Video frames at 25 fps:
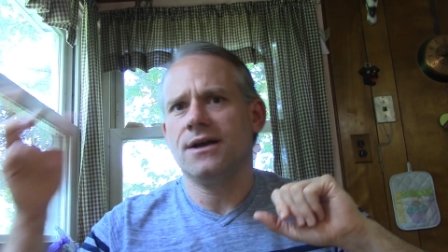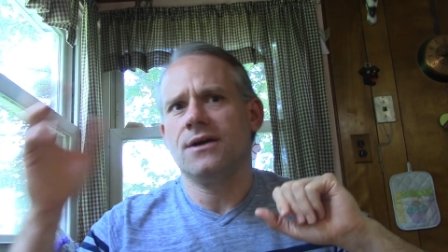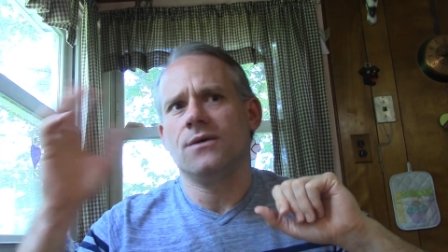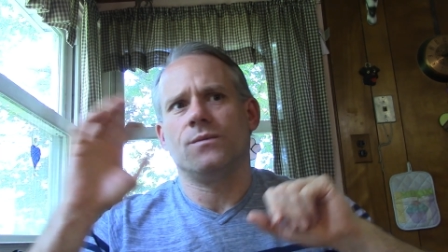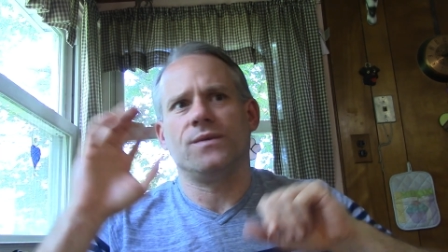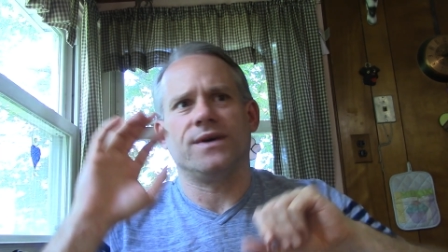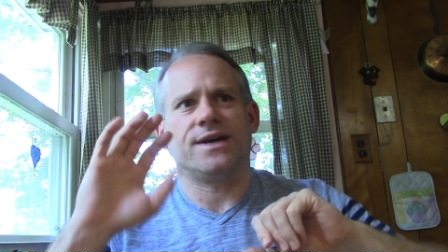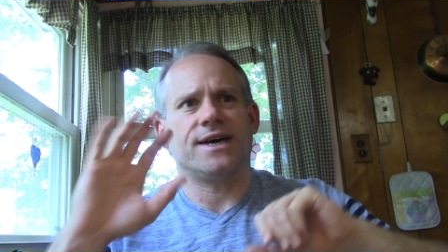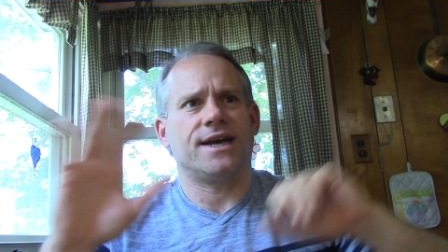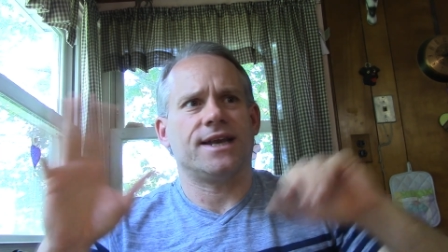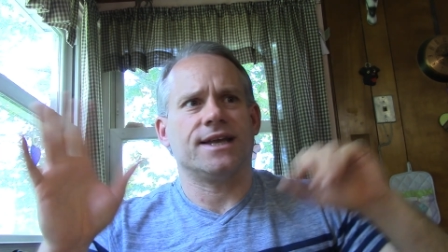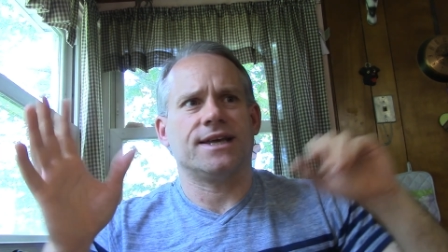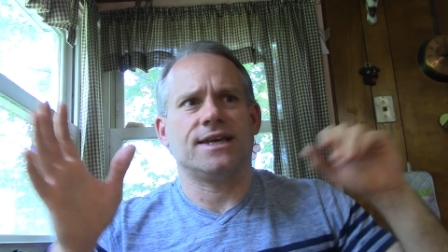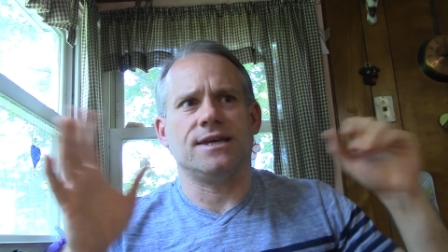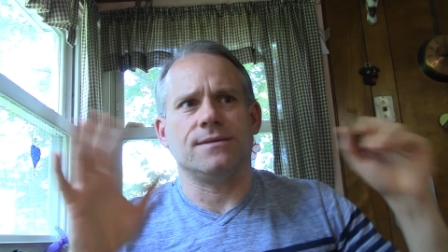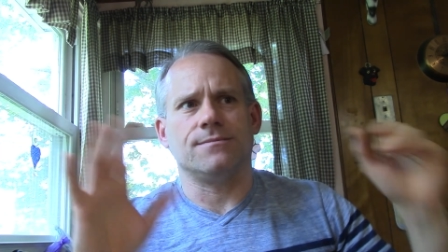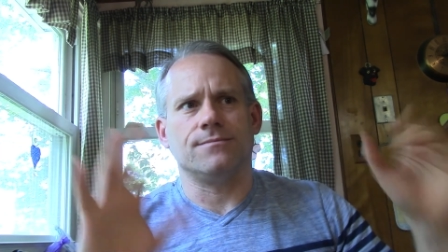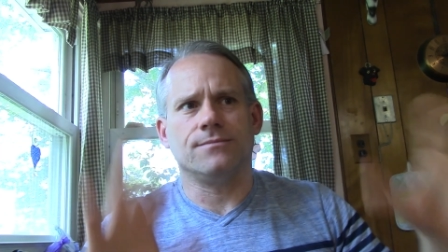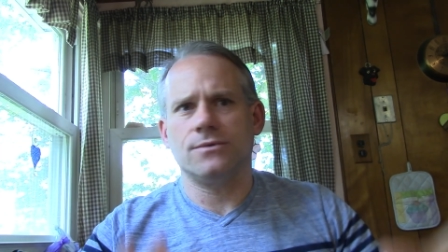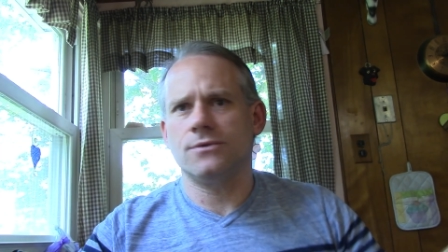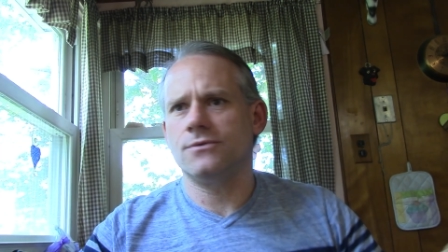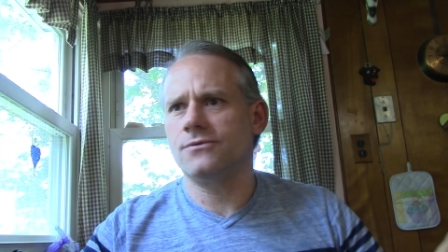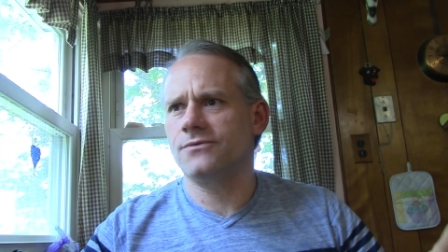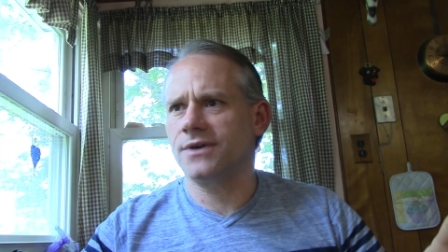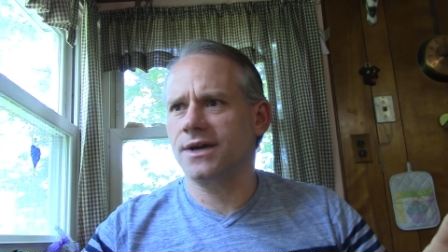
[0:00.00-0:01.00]
We got to keep
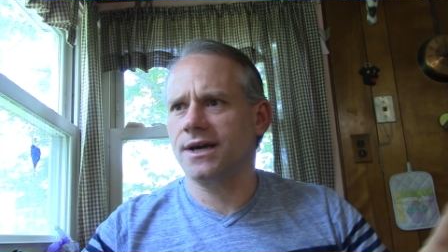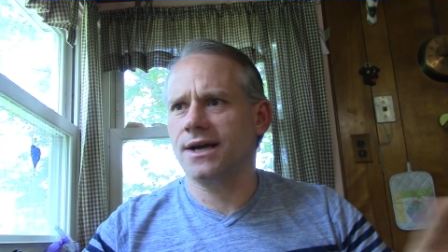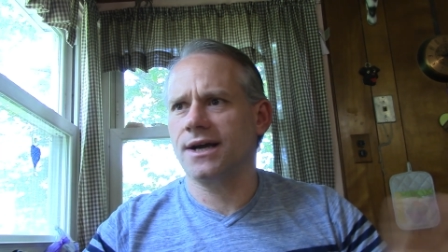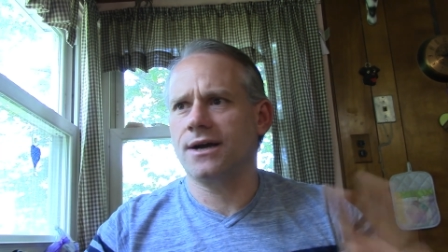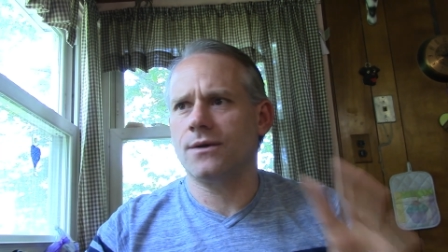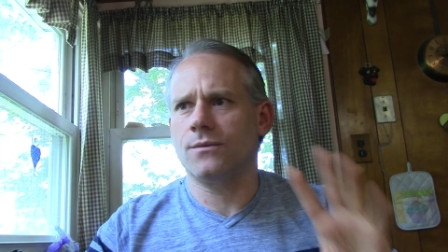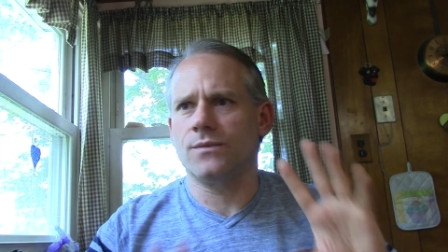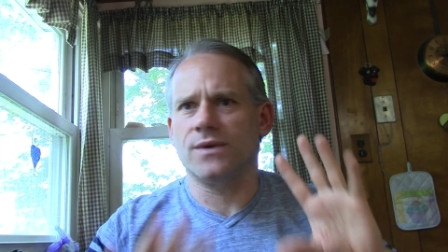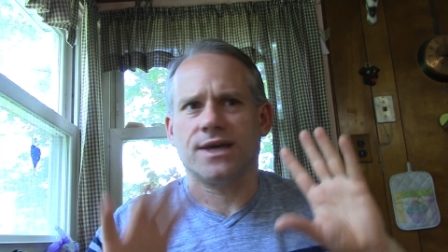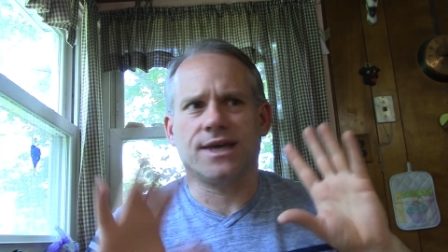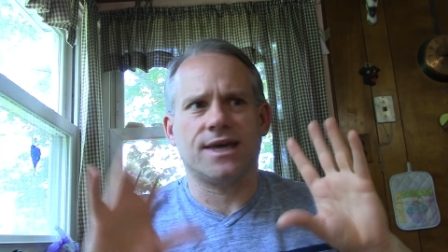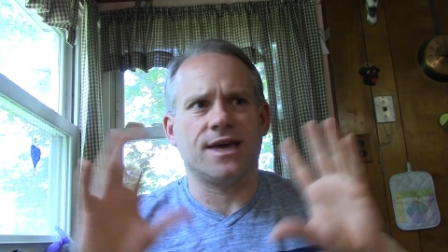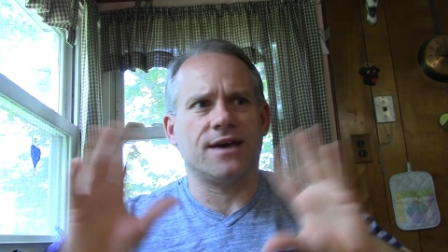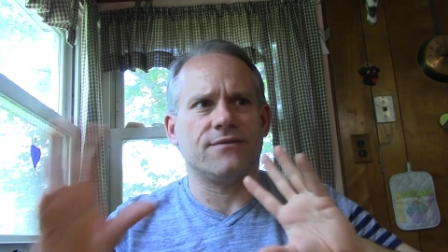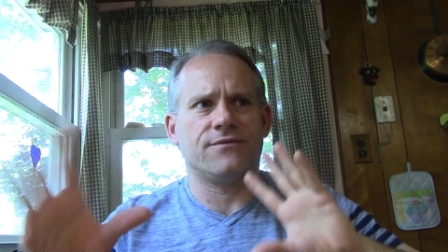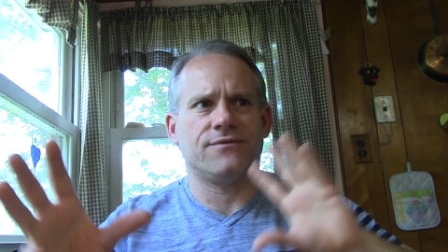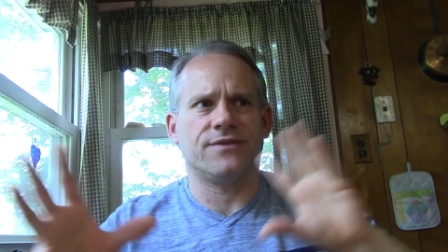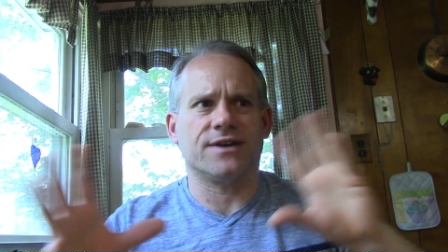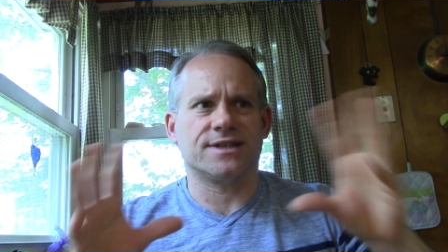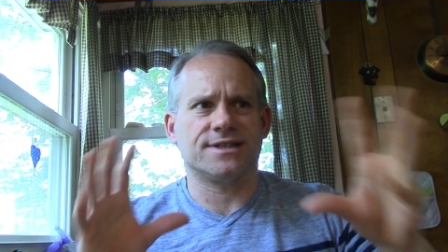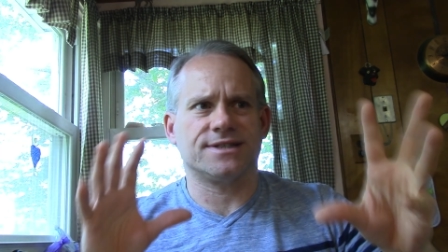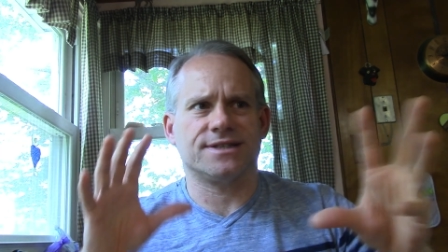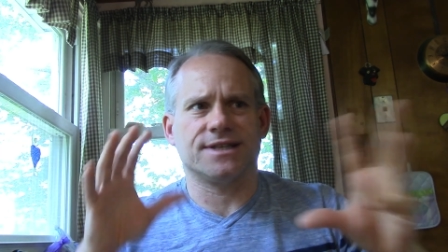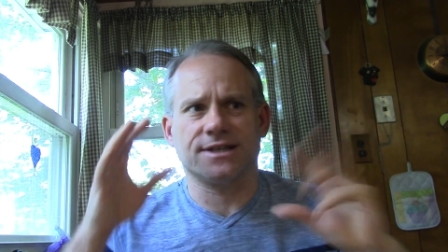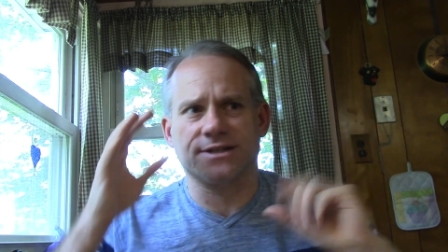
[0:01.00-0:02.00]
moving. We can't
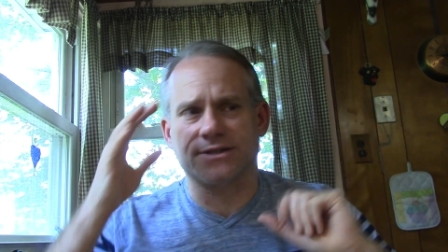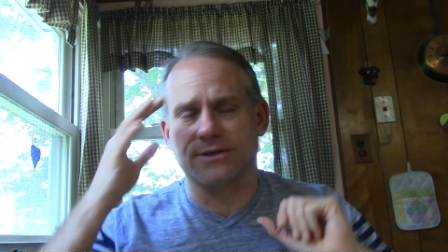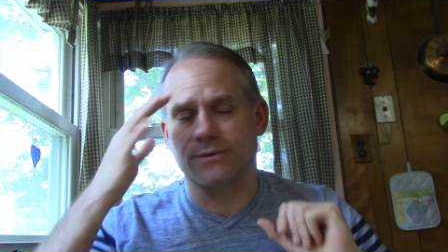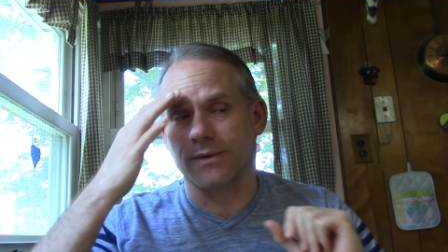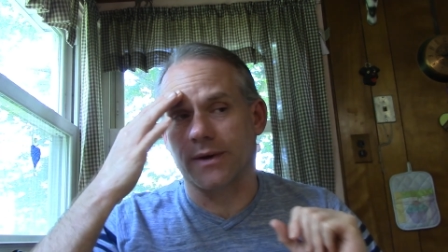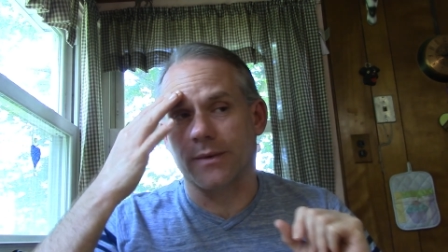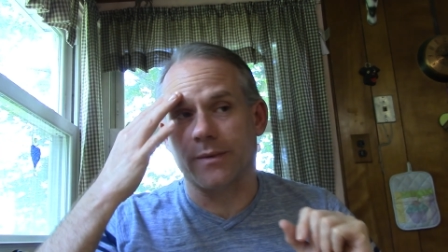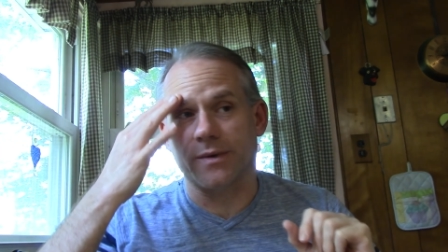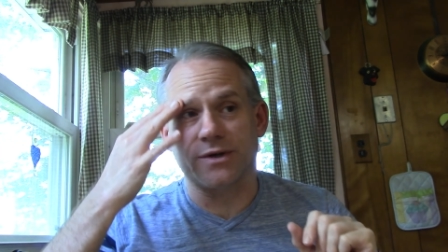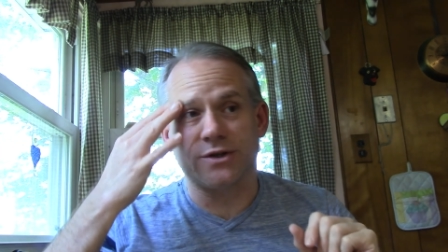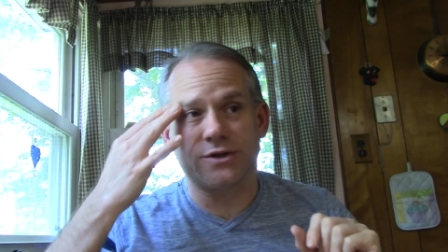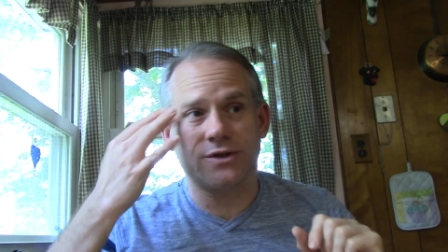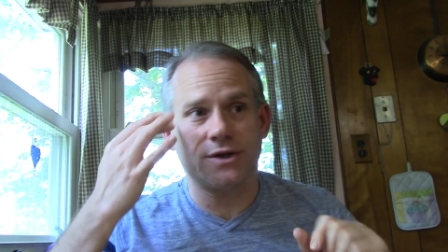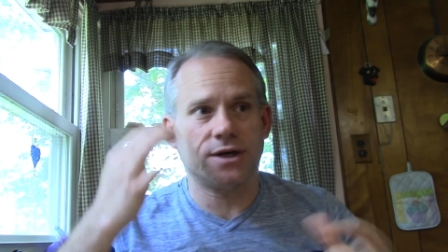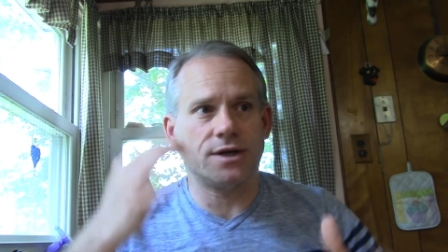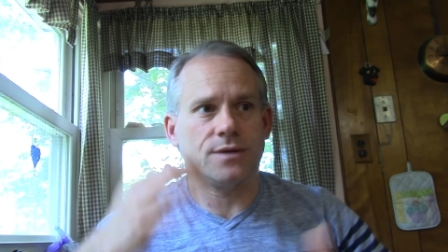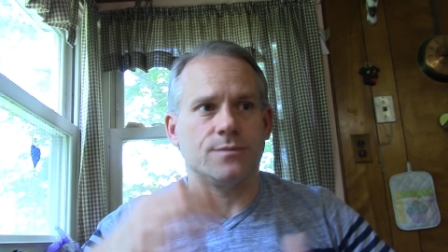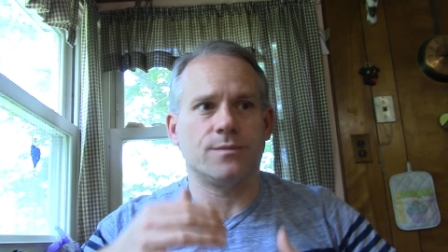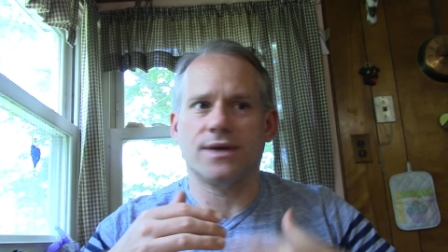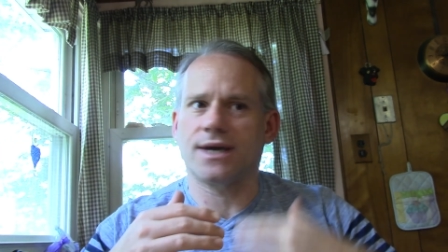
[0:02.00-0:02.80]
fix things the way we should.